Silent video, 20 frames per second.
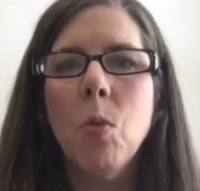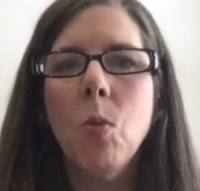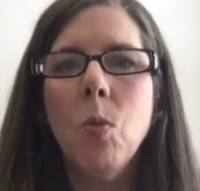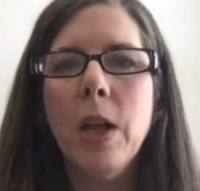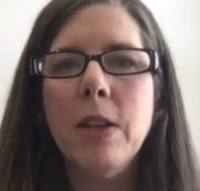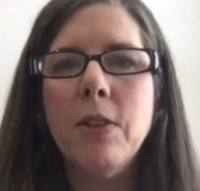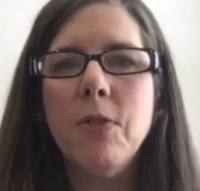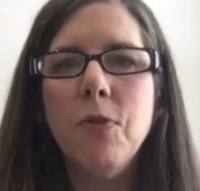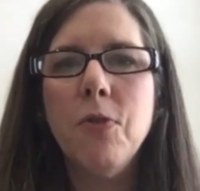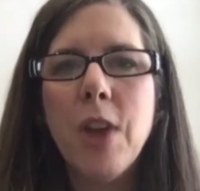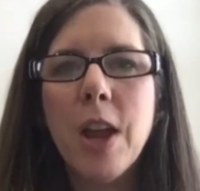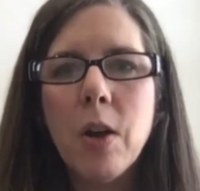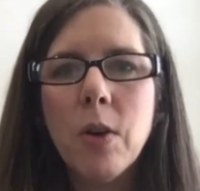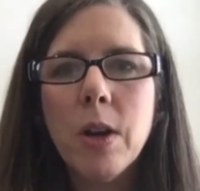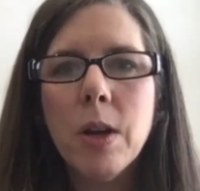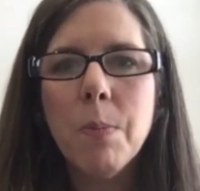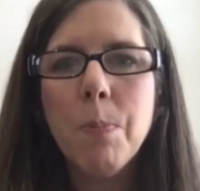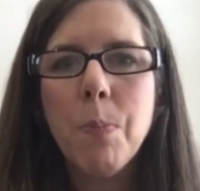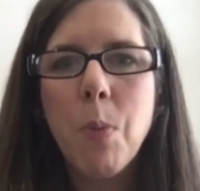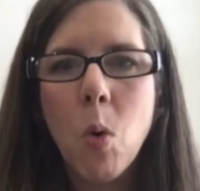it's
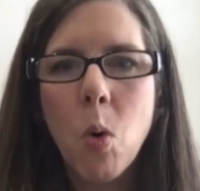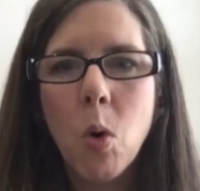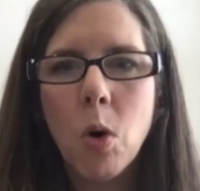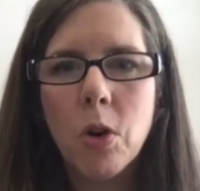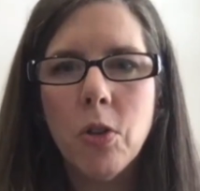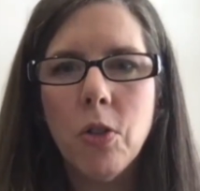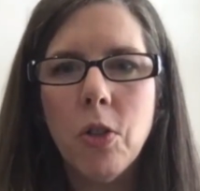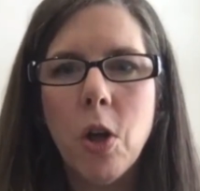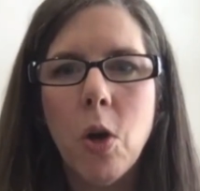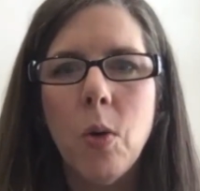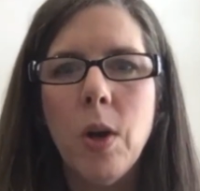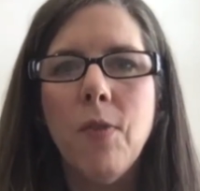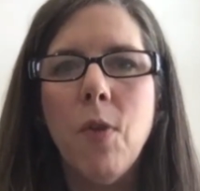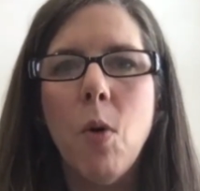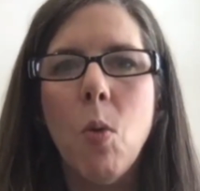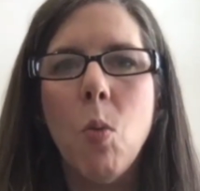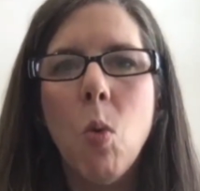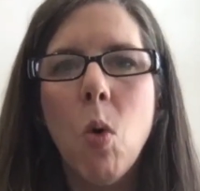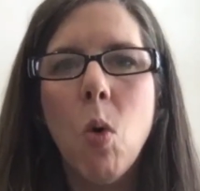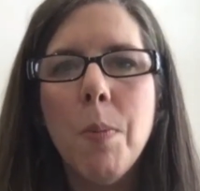very important though, if
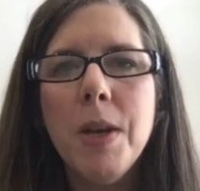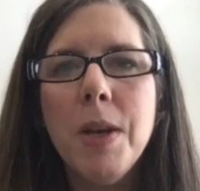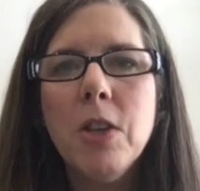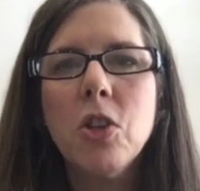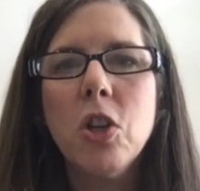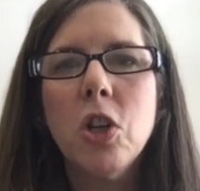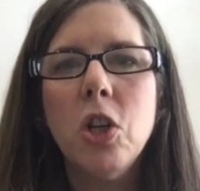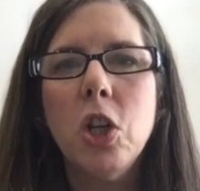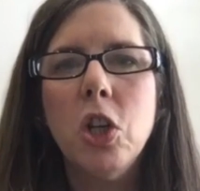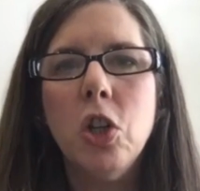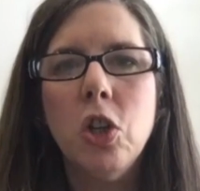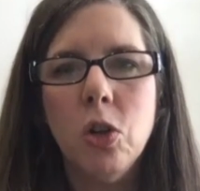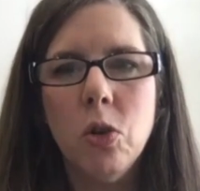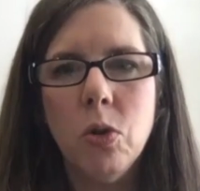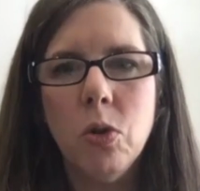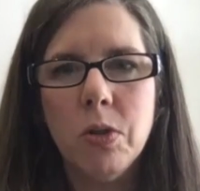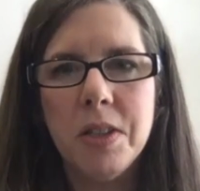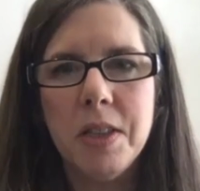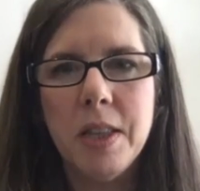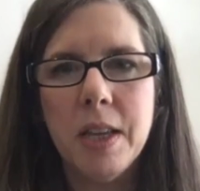a woman is going to
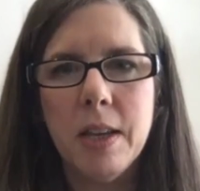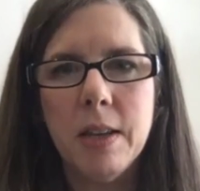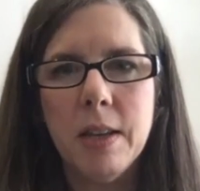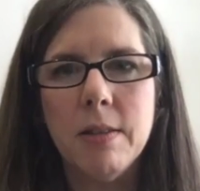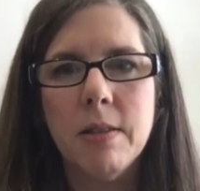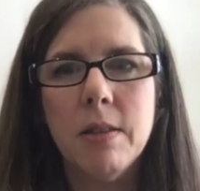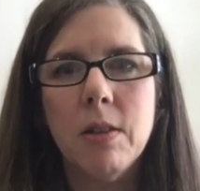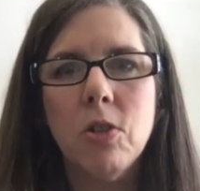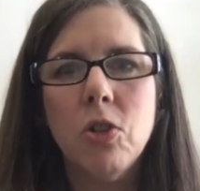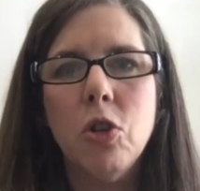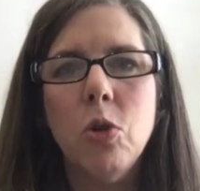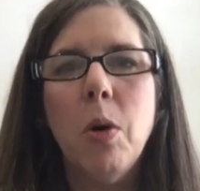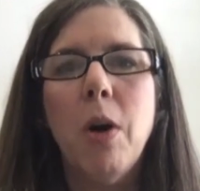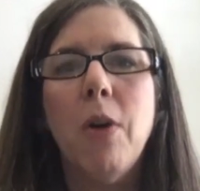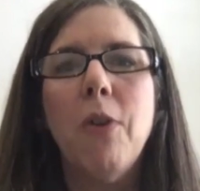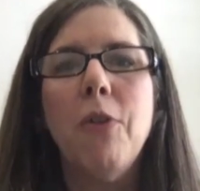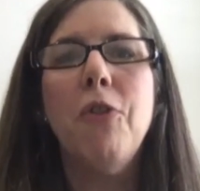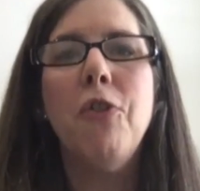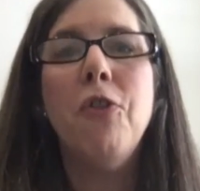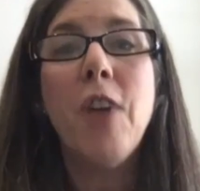use this to
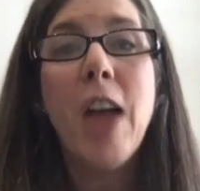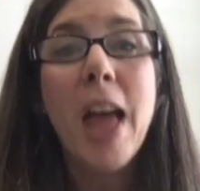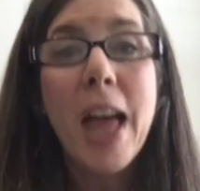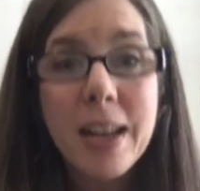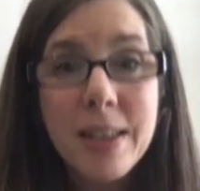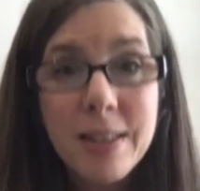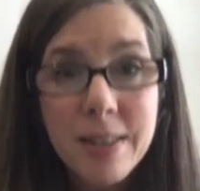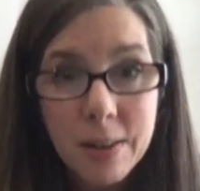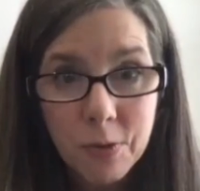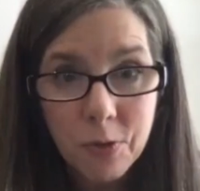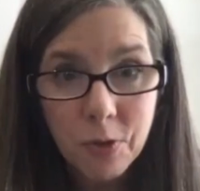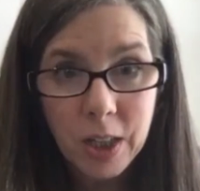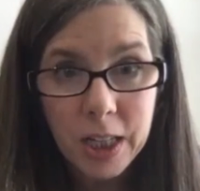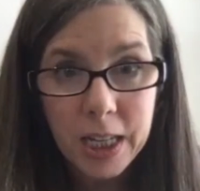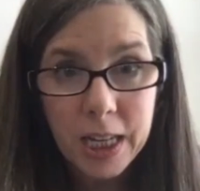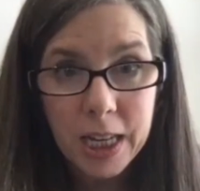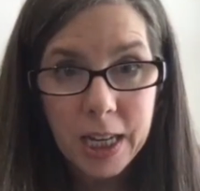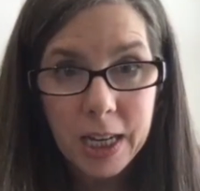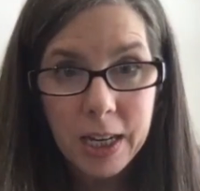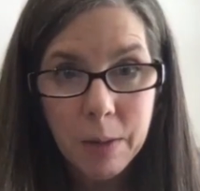
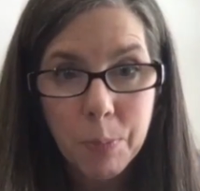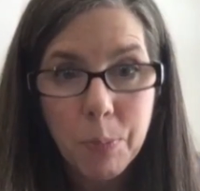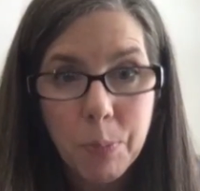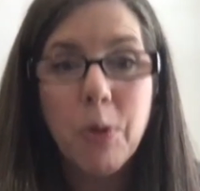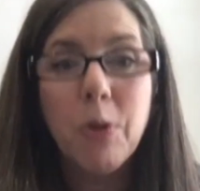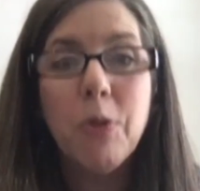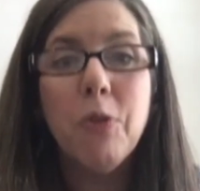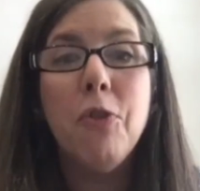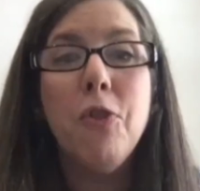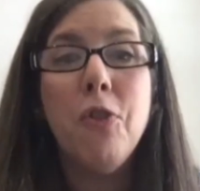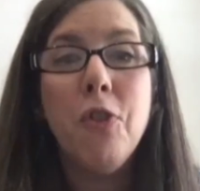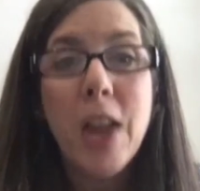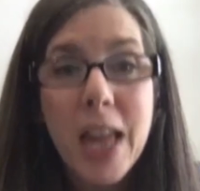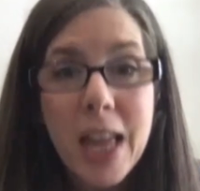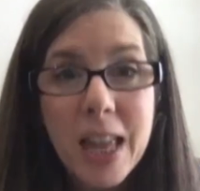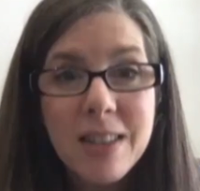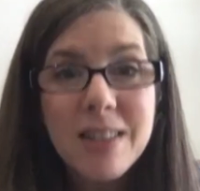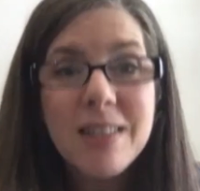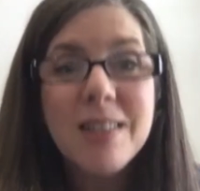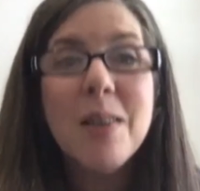effectively
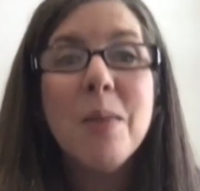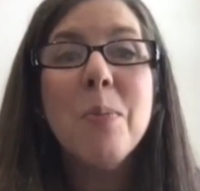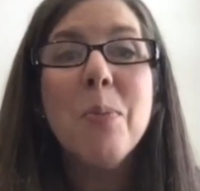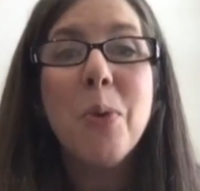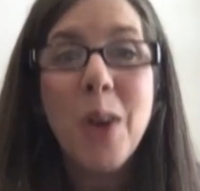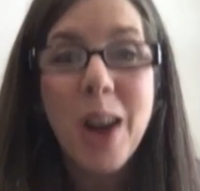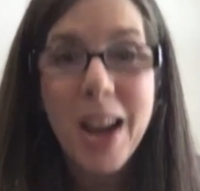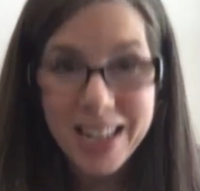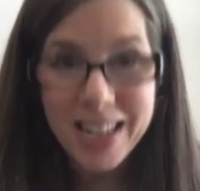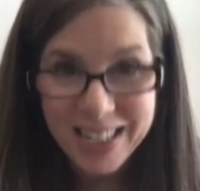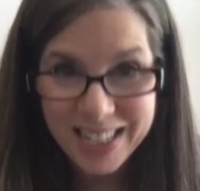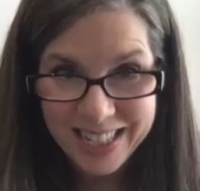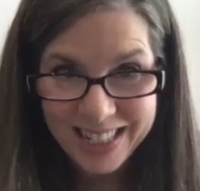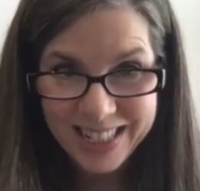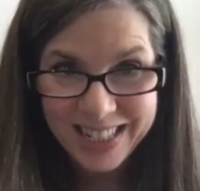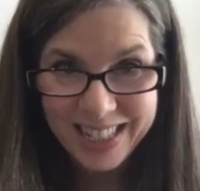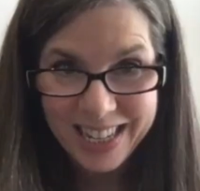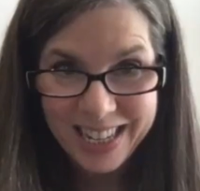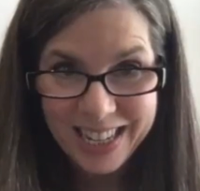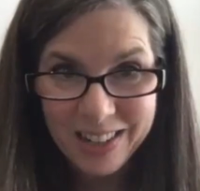prevent
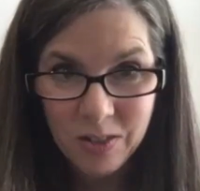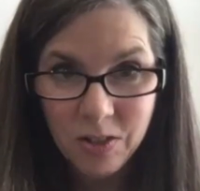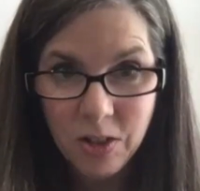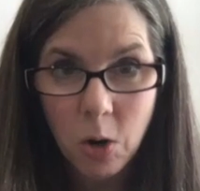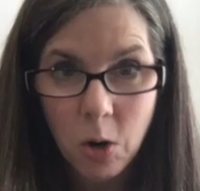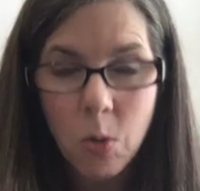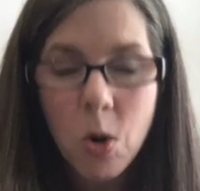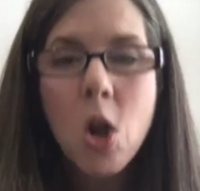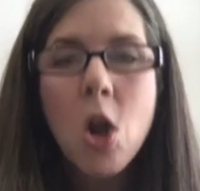pregnancy. So